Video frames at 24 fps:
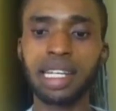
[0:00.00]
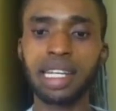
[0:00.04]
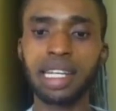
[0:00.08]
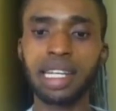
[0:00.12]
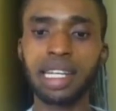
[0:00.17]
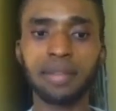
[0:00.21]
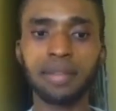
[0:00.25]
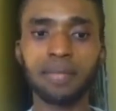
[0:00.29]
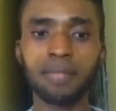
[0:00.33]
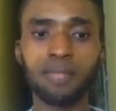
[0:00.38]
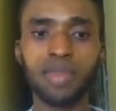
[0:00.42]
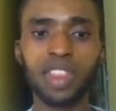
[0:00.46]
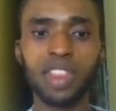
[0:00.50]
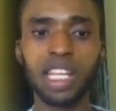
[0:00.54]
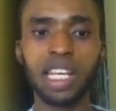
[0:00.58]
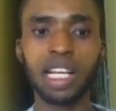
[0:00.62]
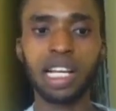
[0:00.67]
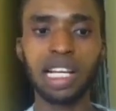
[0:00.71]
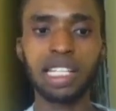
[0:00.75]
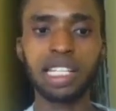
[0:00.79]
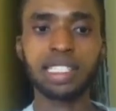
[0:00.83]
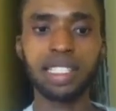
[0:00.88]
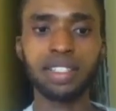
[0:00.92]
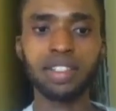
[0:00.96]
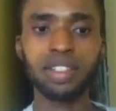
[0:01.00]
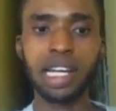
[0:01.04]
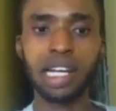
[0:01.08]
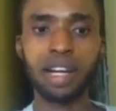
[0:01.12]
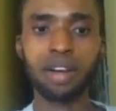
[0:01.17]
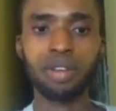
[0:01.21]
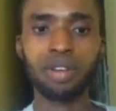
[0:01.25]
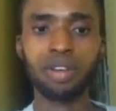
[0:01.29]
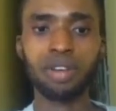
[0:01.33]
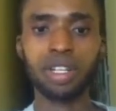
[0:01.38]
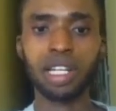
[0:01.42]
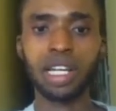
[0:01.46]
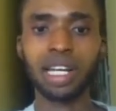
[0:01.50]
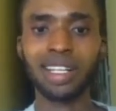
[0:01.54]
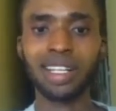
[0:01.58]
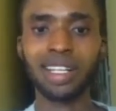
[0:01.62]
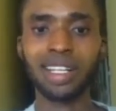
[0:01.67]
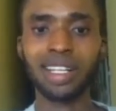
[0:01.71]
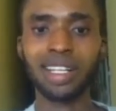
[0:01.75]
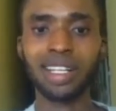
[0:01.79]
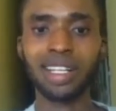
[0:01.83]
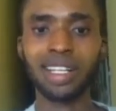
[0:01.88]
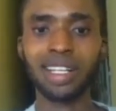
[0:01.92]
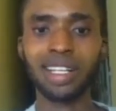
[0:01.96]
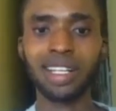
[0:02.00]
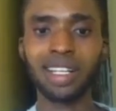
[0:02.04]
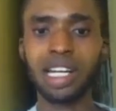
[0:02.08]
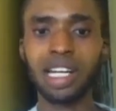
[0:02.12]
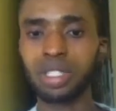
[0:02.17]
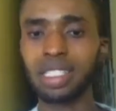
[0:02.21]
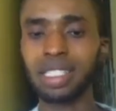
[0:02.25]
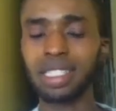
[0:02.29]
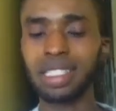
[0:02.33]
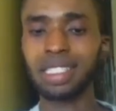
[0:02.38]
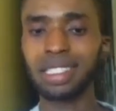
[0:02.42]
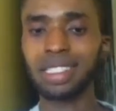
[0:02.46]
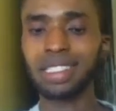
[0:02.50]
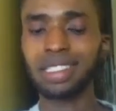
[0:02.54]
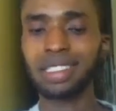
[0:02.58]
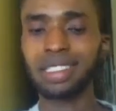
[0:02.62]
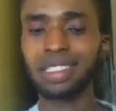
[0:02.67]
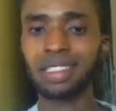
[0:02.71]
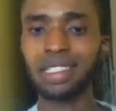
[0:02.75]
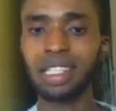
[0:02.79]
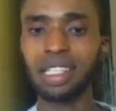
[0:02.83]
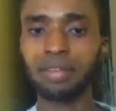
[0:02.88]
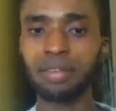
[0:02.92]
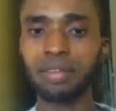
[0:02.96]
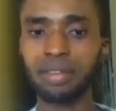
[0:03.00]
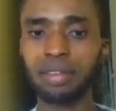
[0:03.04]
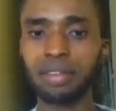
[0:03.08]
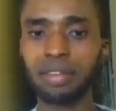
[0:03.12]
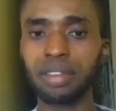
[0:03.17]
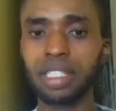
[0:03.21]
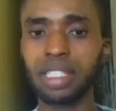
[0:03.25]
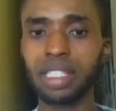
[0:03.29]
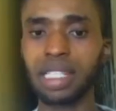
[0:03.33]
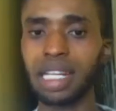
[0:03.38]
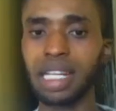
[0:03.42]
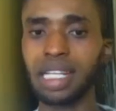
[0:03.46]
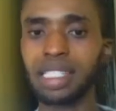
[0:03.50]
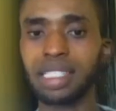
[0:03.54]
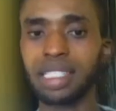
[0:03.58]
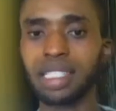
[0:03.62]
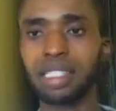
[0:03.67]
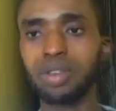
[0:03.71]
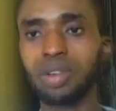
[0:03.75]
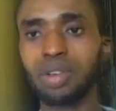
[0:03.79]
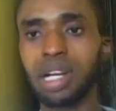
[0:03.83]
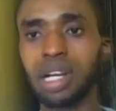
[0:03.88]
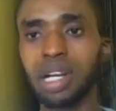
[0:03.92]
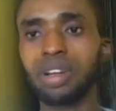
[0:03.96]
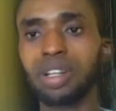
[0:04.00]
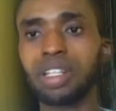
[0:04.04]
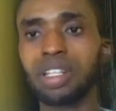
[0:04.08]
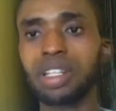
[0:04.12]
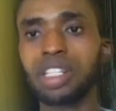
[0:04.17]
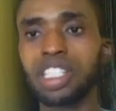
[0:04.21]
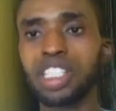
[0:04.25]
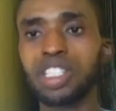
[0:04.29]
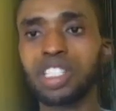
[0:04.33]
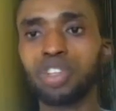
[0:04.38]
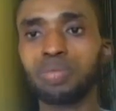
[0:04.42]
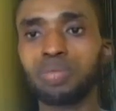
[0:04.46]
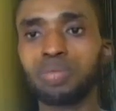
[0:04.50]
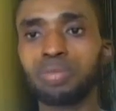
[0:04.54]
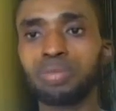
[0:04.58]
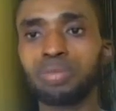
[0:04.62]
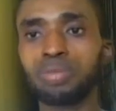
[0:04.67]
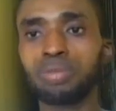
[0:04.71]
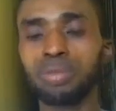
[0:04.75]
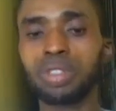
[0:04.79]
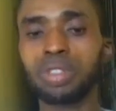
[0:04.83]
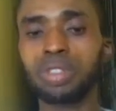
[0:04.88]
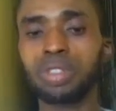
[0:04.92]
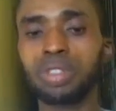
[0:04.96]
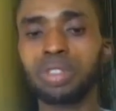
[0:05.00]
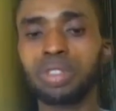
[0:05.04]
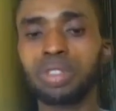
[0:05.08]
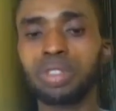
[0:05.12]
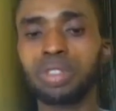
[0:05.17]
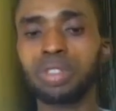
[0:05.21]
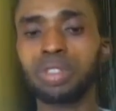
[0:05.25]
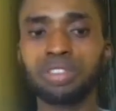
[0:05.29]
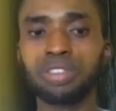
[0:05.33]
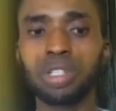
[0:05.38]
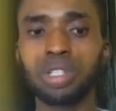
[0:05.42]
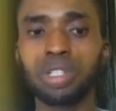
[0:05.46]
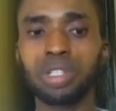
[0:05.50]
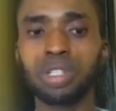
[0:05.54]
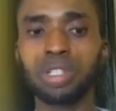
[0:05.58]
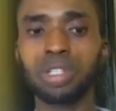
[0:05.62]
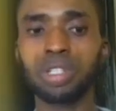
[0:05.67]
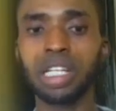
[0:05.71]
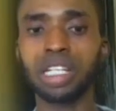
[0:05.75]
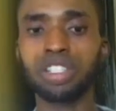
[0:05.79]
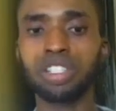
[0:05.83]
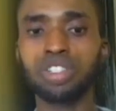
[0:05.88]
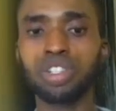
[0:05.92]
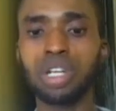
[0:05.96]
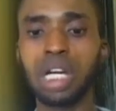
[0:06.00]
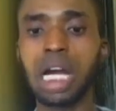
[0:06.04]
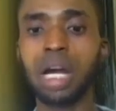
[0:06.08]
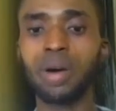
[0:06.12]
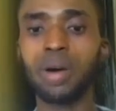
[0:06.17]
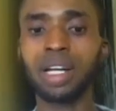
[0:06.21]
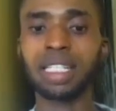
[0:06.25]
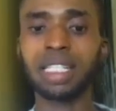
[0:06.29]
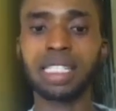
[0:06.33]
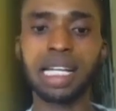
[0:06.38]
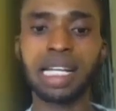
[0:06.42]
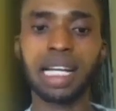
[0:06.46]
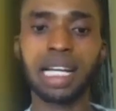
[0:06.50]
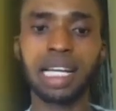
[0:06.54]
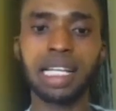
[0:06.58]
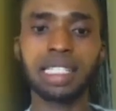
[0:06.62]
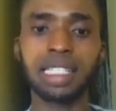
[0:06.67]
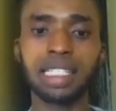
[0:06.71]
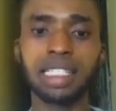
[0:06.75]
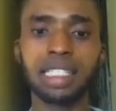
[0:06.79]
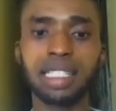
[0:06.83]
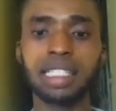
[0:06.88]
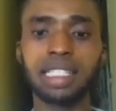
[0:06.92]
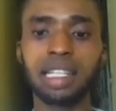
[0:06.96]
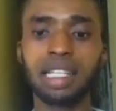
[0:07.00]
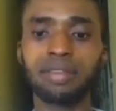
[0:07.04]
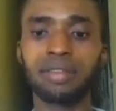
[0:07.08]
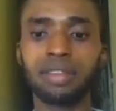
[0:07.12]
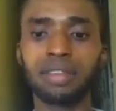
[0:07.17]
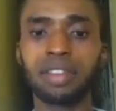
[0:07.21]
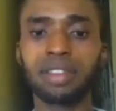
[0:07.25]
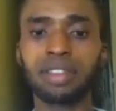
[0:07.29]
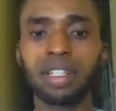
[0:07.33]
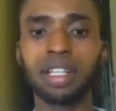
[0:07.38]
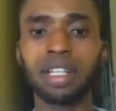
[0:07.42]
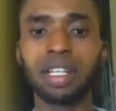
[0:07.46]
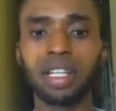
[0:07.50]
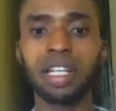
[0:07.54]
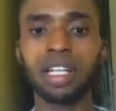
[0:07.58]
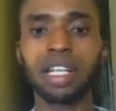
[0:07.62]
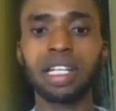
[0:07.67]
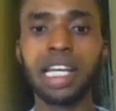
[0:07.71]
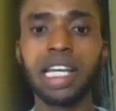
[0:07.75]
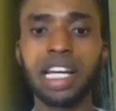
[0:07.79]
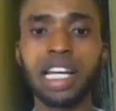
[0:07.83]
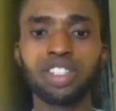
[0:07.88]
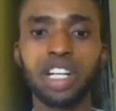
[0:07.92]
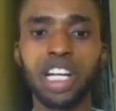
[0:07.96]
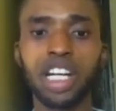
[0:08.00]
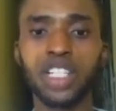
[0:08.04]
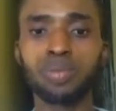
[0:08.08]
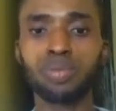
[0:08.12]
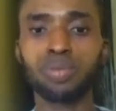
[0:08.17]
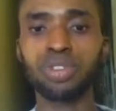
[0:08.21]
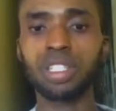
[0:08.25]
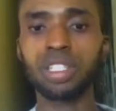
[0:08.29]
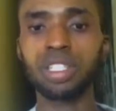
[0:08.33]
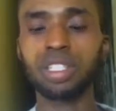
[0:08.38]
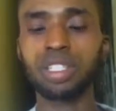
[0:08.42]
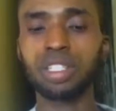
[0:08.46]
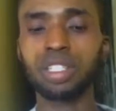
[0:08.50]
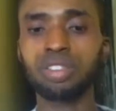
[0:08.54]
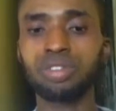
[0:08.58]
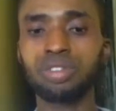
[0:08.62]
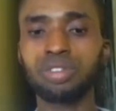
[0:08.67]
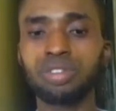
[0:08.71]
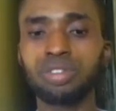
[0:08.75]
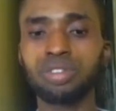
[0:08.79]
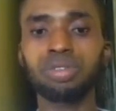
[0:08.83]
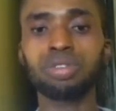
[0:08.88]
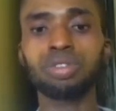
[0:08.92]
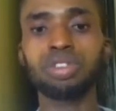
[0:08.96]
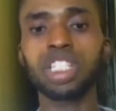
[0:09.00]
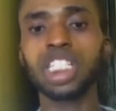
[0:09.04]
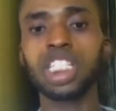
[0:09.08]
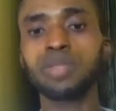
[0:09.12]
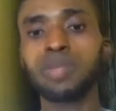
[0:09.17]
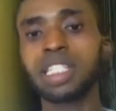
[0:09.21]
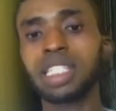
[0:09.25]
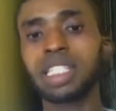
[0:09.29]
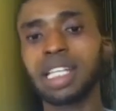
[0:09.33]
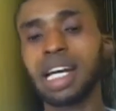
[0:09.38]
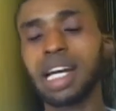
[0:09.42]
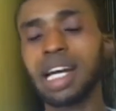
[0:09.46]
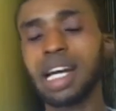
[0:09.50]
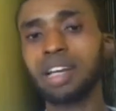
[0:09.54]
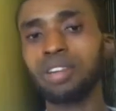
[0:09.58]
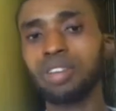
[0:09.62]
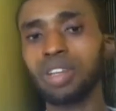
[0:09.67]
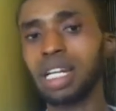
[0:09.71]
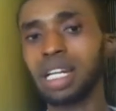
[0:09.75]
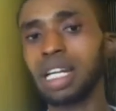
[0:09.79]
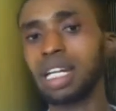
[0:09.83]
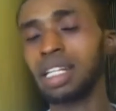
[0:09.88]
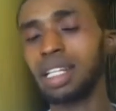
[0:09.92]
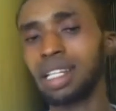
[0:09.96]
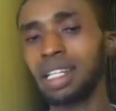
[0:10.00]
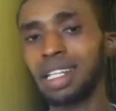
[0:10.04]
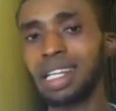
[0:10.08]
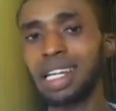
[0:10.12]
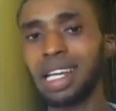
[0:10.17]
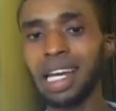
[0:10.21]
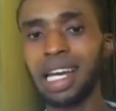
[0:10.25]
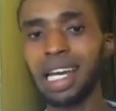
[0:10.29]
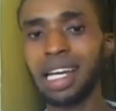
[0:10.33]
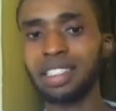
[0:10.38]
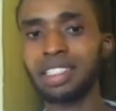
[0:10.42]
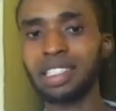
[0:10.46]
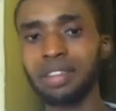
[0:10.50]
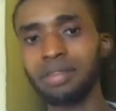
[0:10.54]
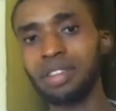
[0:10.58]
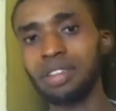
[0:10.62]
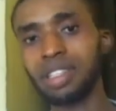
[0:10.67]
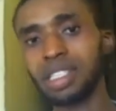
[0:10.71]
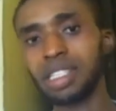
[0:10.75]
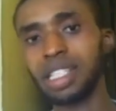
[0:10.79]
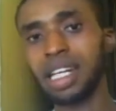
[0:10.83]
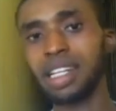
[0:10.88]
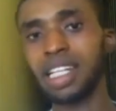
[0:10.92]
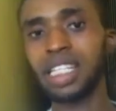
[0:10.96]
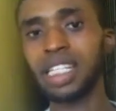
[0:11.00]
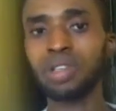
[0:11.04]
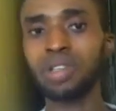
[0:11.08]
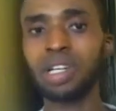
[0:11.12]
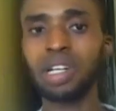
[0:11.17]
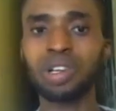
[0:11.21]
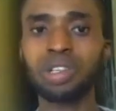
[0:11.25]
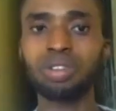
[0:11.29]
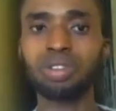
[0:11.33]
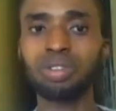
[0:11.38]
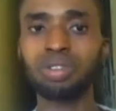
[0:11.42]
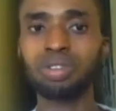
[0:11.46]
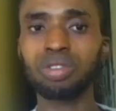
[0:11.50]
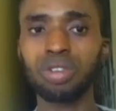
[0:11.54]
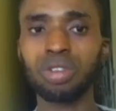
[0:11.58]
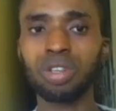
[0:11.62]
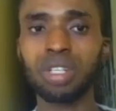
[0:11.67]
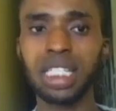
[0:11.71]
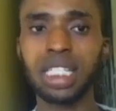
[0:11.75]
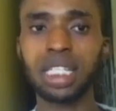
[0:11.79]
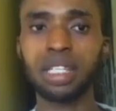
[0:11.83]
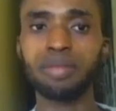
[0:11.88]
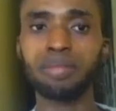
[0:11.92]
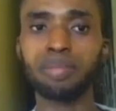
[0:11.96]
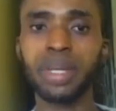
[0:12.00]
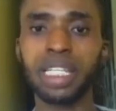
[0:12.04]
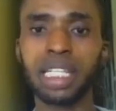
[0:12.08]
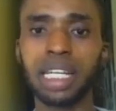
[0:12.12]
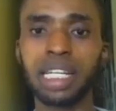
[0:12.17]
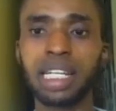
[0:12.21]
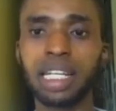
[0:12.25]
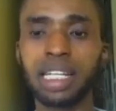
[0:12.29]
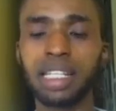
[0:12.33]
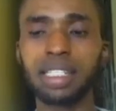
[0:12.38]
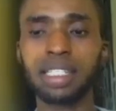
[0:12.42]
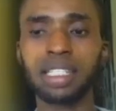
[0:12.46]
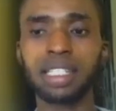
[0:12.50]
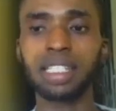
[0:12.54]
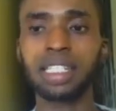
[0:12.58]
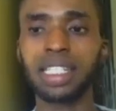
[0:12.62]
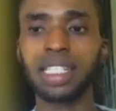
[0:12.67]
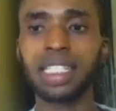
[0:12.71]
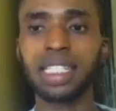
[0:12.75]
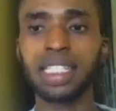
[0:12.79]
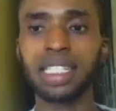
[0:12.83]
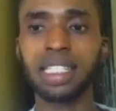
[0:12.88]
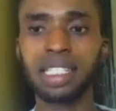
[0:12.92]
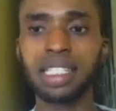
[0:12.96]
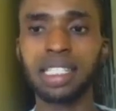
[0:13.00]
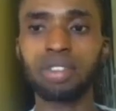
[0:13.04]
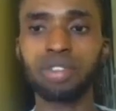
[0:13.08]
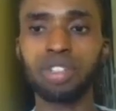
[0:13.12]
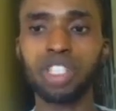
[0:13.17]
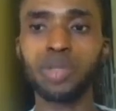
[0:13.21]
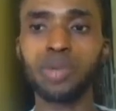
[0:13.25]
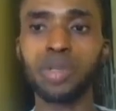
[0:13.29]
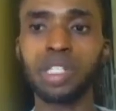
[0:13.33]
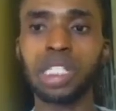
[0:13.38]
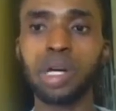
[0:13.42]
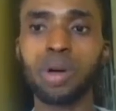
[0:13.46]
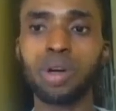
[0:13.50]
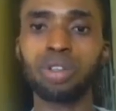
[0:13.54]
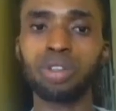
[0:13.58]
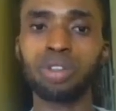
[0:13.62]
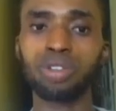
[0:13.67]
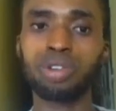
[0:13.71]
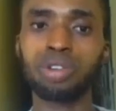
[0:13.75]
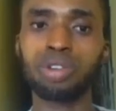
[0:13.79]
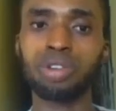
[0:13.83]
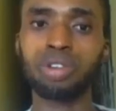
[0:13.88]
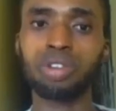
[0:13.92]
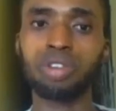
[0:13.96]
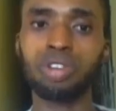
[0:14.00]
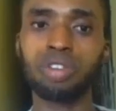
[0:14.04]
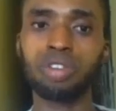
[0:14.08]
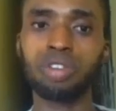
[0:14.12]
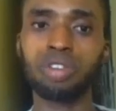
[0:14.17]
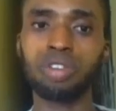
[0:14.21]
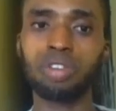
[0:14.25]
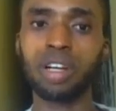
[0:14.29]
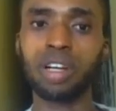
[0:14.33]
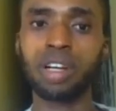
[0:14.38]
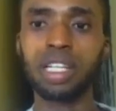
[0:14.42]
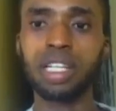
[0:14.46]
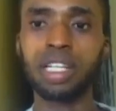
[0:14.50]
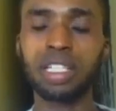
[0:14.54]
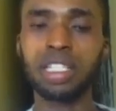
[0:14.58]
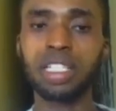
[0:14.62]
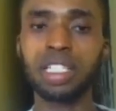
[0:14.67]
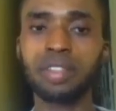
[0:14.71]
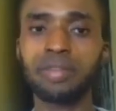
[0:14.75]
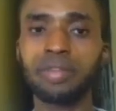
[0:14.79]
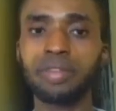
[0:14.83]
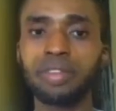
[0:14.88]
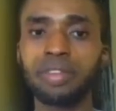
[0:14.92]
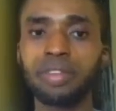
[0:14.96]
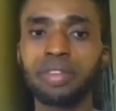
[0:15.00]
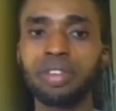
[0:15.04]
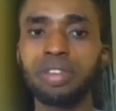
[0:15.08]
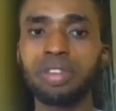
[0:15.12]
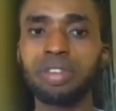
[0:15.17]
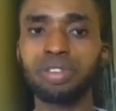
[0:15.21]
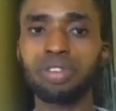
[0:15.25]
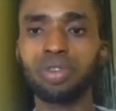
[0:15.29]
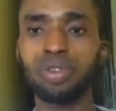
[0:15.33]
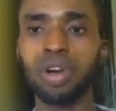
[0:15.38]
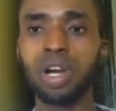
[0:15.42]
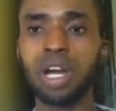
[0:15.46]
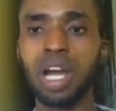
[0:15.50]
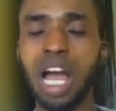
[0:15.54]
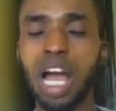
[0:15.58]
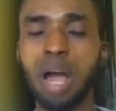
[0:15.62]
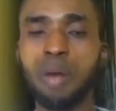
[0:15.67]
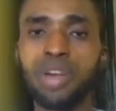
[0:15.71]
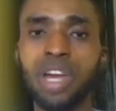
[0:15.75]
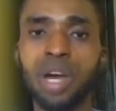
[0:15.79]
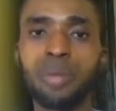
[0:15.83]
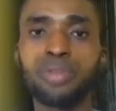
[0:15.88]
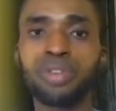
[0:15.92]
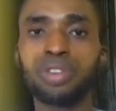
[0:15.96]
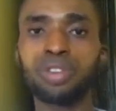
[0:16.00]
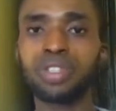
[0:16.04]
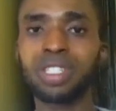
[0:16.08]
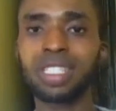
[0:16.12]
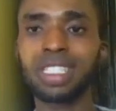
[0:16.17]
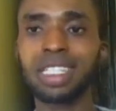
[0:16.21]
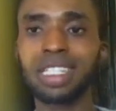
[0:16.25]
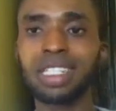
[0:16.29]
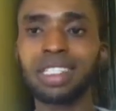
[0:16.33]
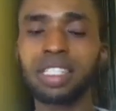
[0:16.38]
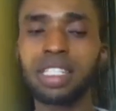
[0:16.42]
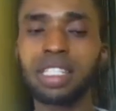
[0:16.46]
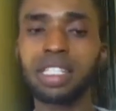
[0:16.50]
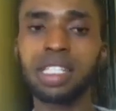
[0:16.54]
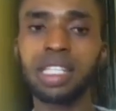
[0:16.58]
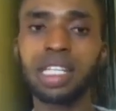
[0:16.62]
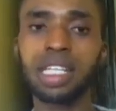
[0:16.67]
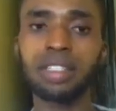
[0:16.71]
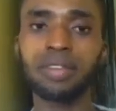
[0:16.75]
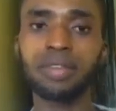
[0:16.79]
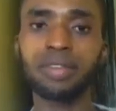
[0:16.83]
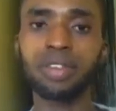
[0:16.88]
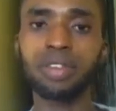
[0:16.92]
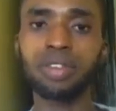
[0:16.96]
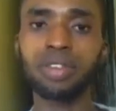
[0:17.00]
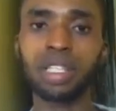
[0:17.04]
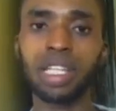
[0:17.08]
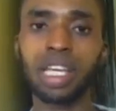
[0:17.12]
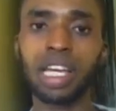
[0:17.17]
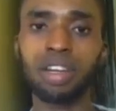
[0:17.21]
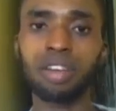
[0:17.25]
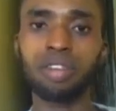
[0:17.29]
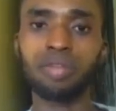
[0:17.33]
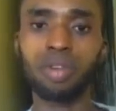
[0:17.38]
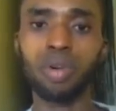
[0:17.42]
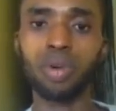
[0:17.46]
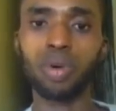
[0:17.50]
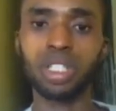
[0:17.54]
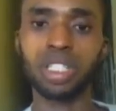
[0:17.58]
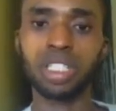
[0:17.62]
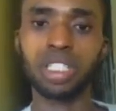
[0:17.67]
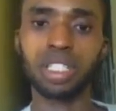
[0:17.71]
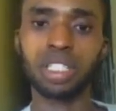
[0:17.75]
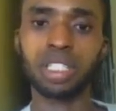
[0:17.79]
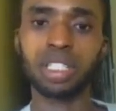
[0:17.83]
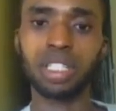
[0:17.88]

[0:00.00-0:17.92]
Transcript: You can see you are wrong. The actual output is 7. You can see you can run this multiple times to enjoy ours. I can see 7. The actual output is 2. So this is basically how you can achieve this. Now we are going to do something better than this. So this is basically what I want us to cover in this video. So I'll be happy to see you in the next video. Thank you for watching.